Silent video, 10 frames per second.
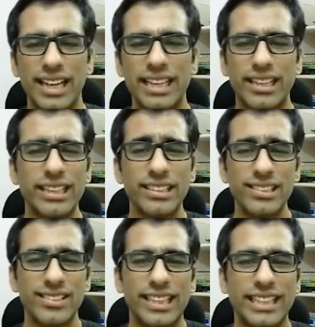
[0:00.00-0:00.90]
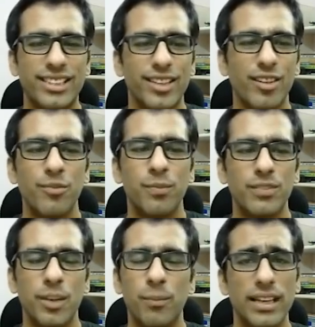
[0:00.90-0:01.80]
returns a dictionary of
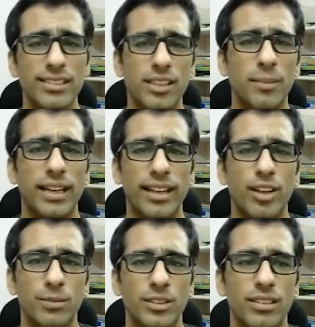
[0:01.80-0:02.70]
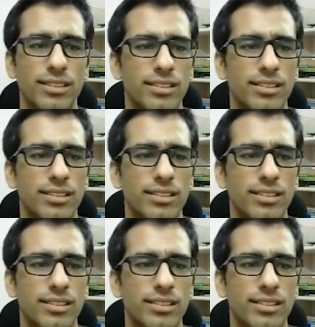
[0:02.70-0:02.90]
the parsed command line options.